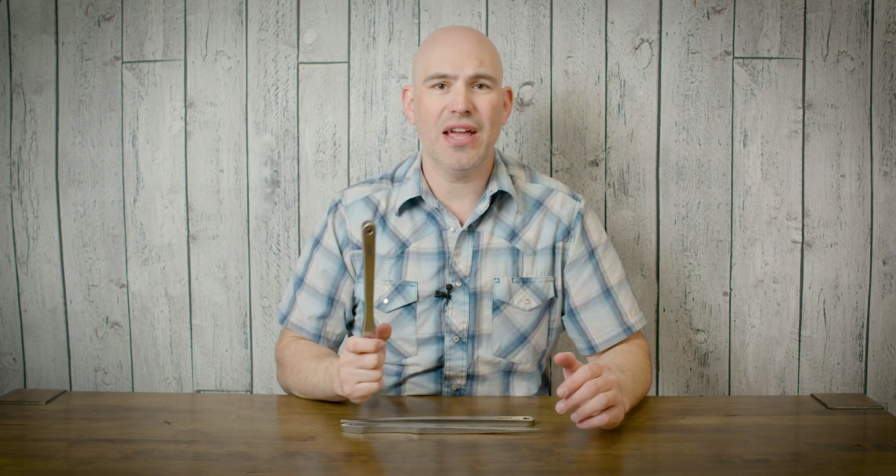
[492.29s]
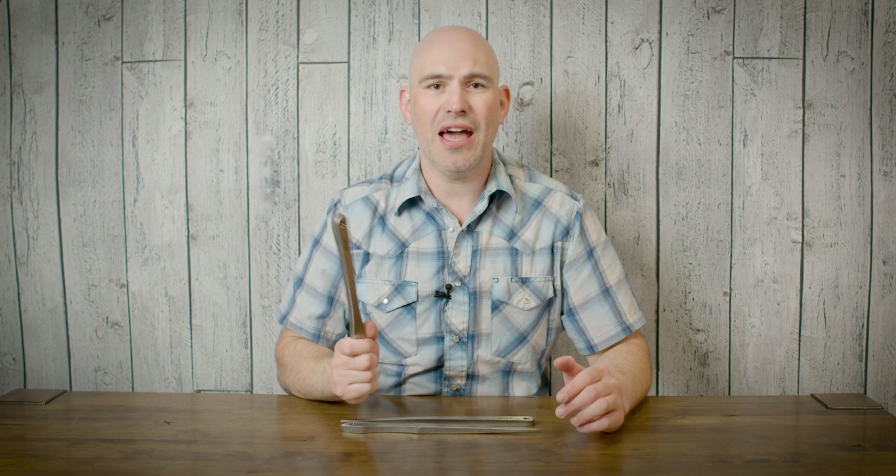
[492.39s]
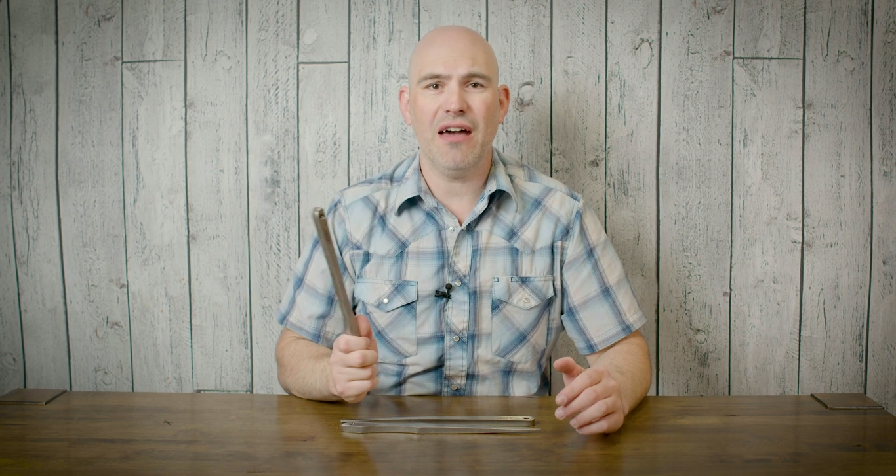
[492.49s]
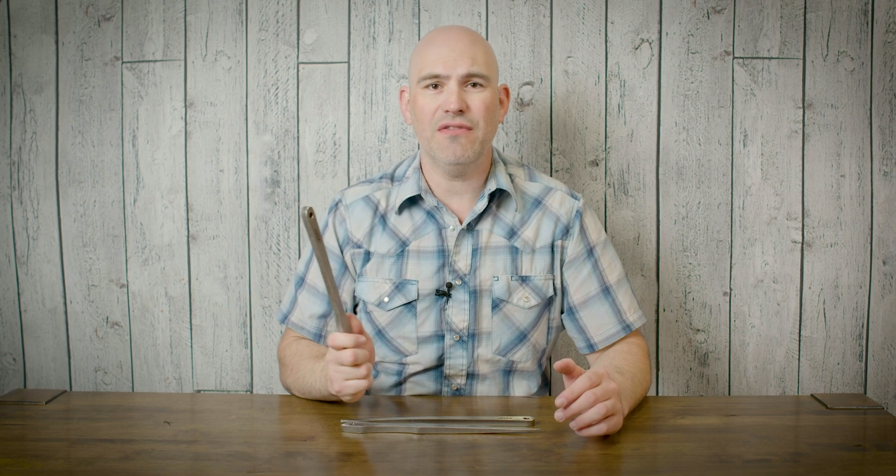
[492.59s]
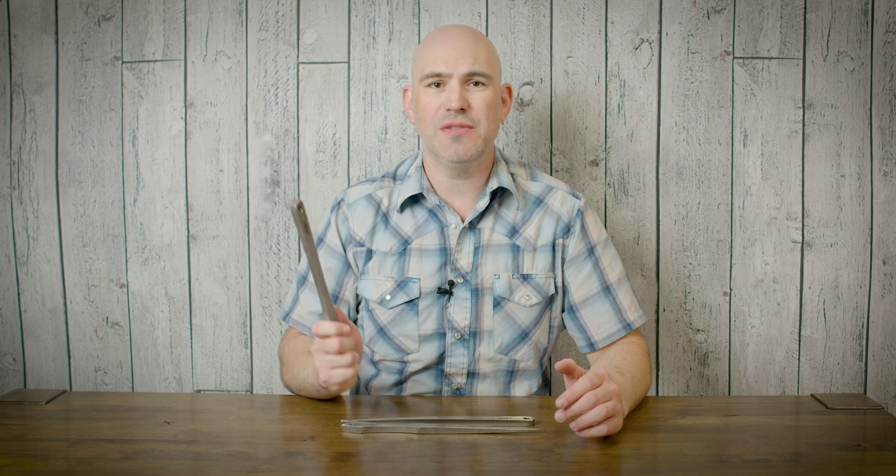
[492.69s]

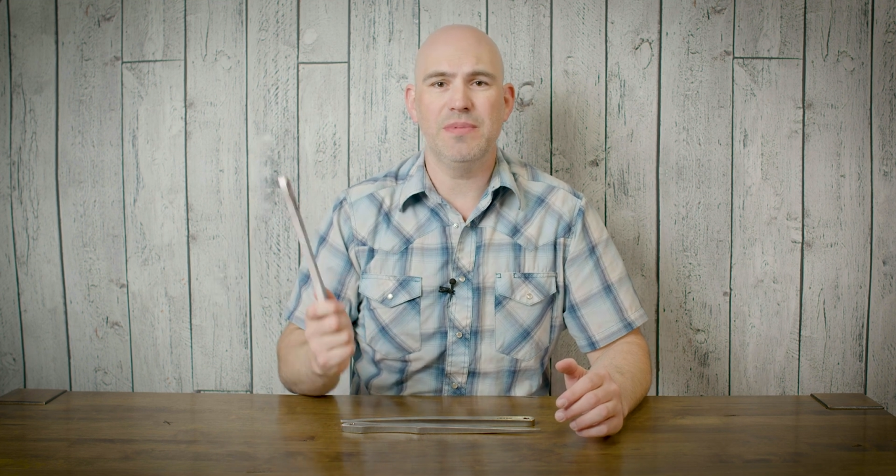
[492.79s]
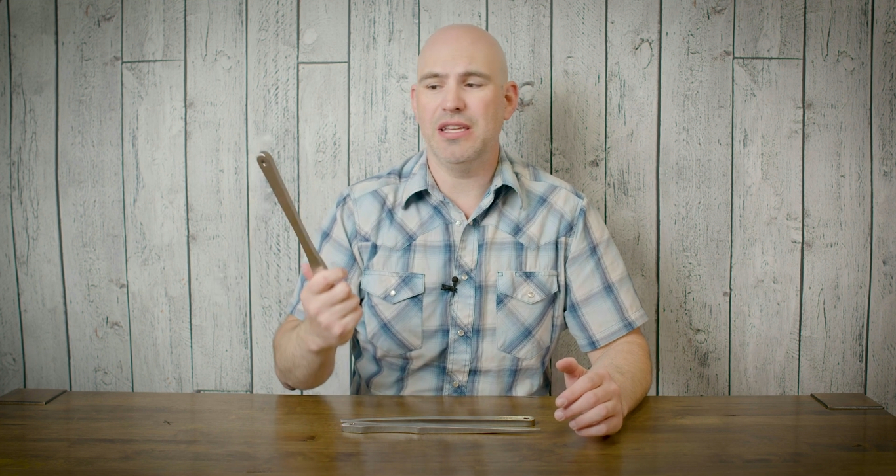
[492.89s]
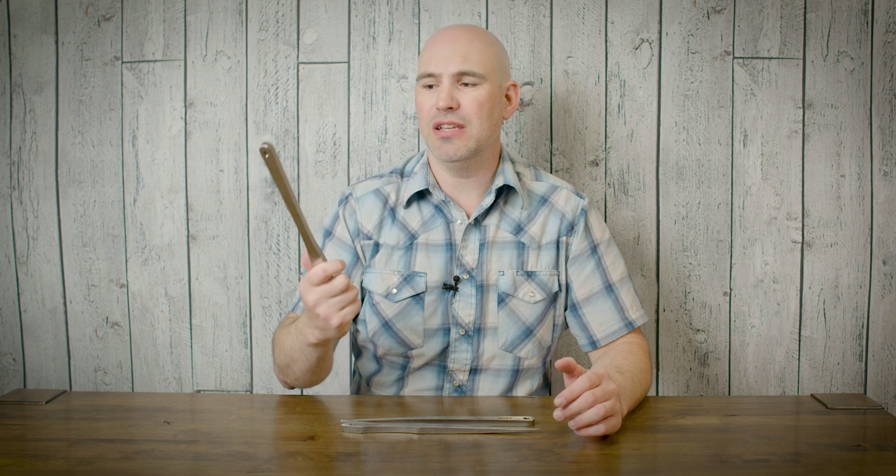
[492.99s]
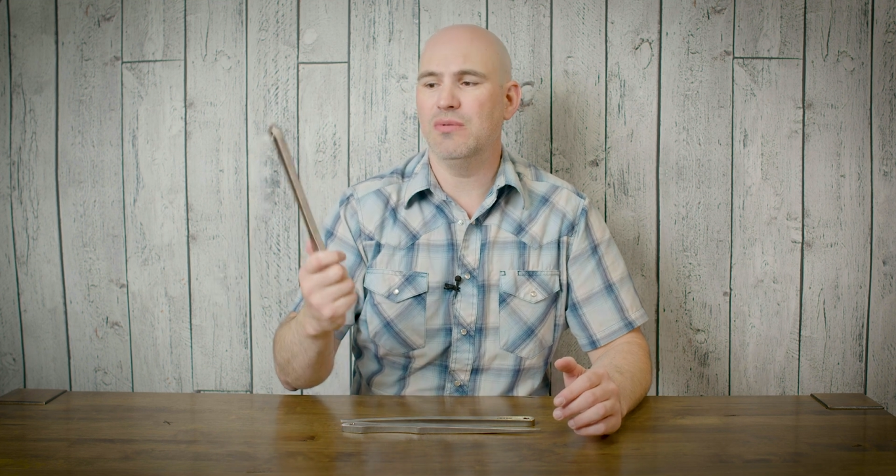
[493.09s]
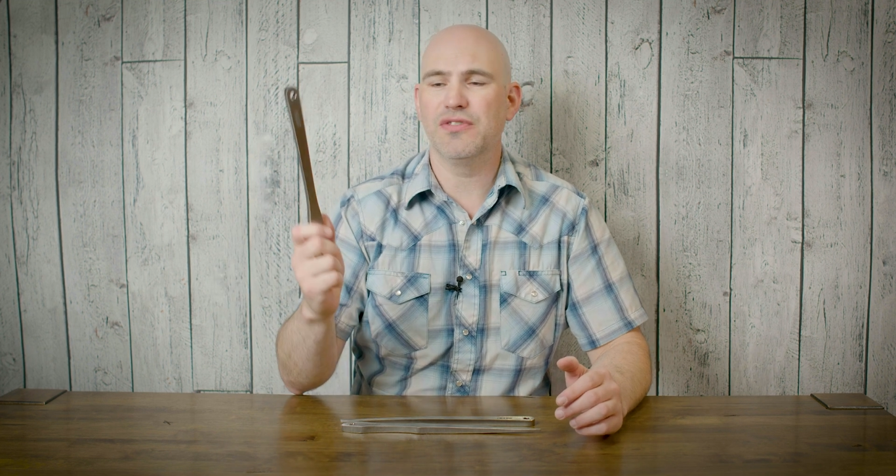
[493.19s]
half
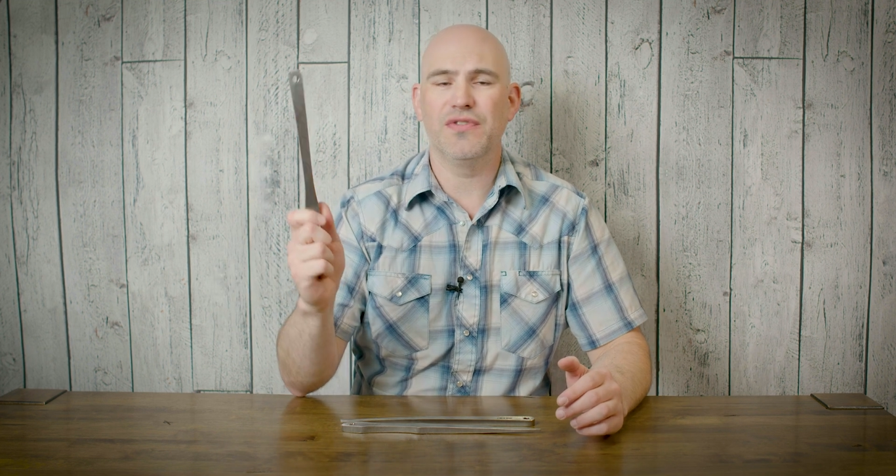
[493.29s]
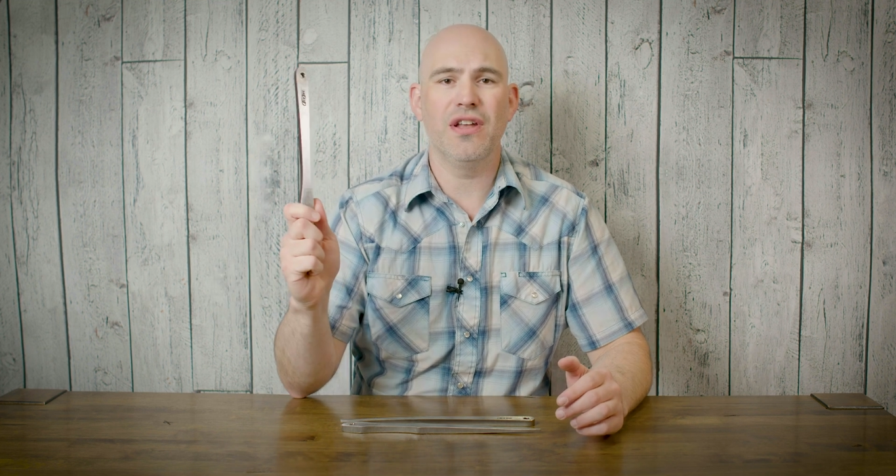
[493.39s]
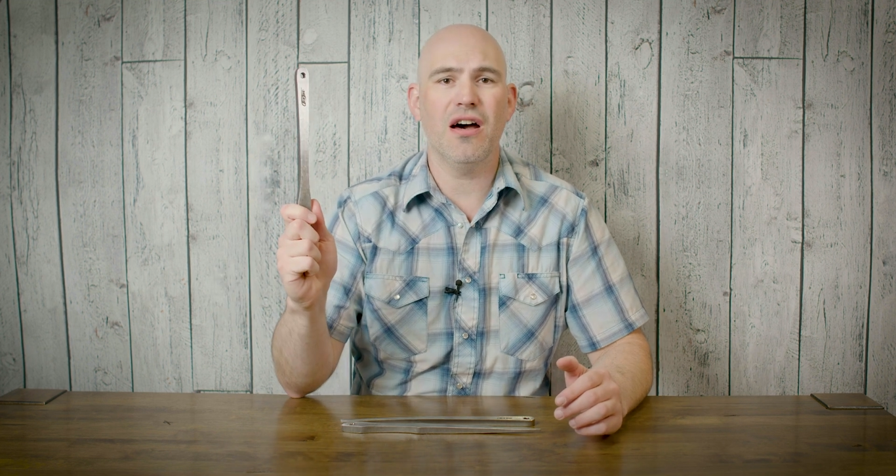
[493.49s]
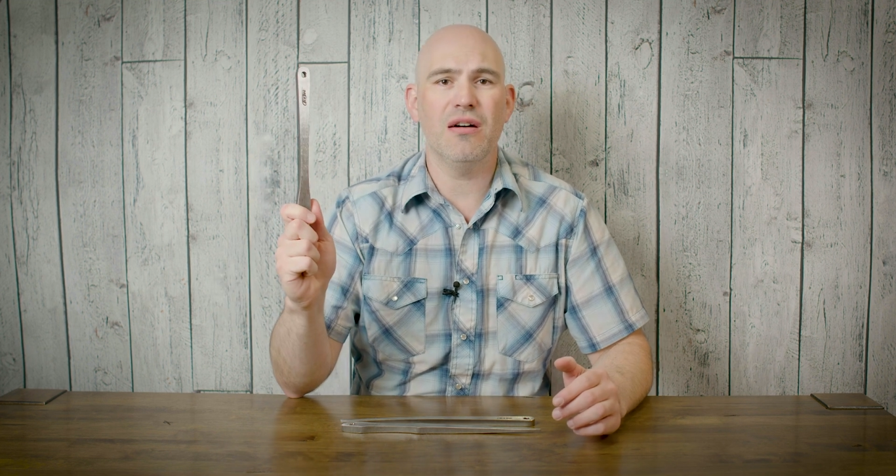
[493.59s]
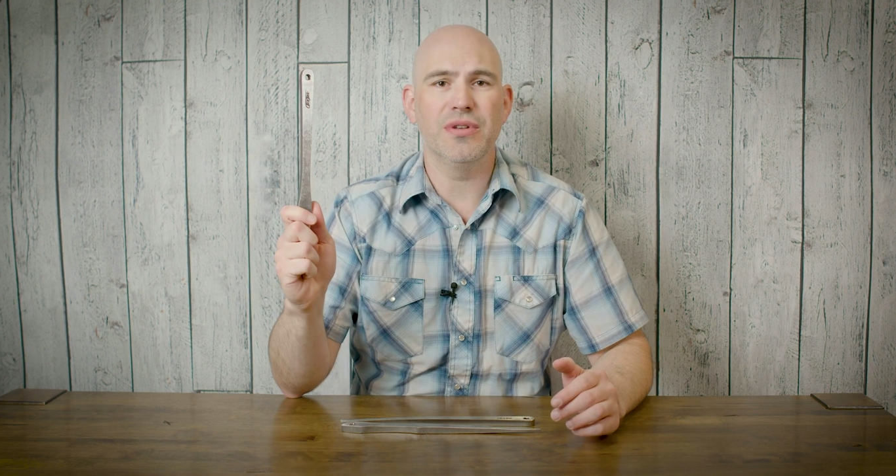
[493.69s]
spin, it was
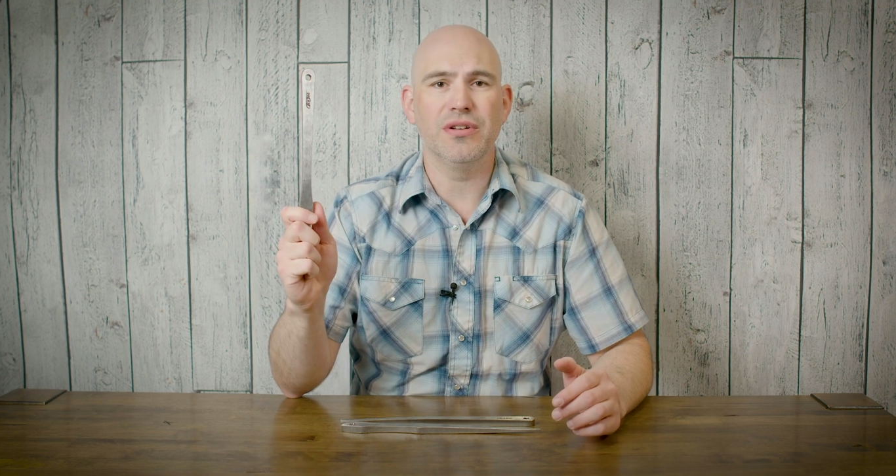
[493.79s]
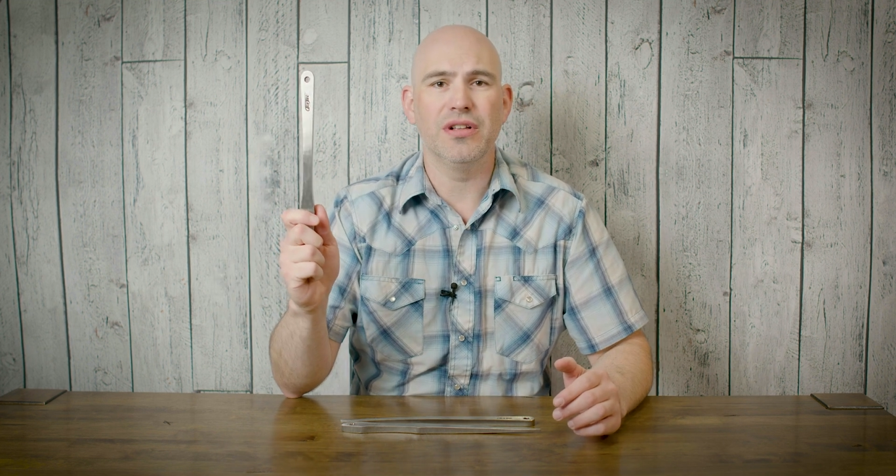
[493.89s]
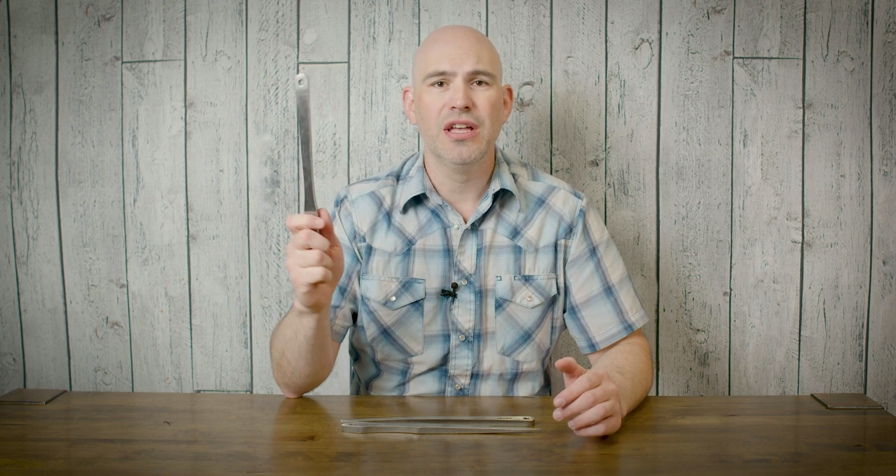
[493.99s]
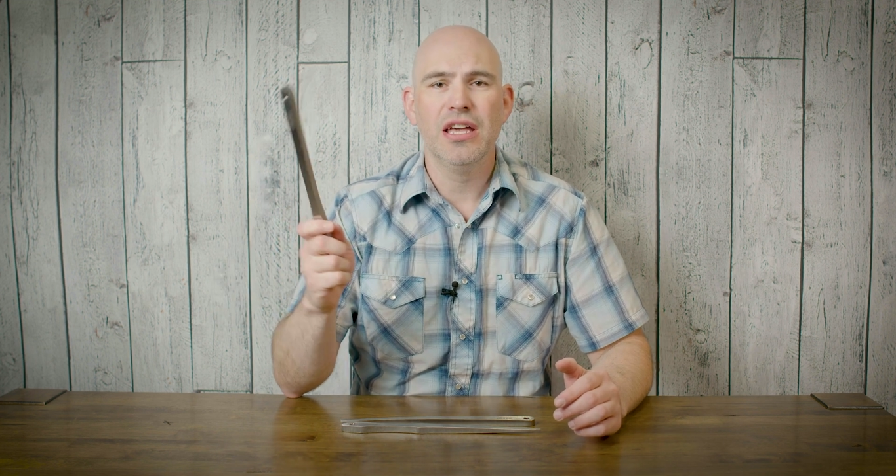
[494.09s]
phenomenal.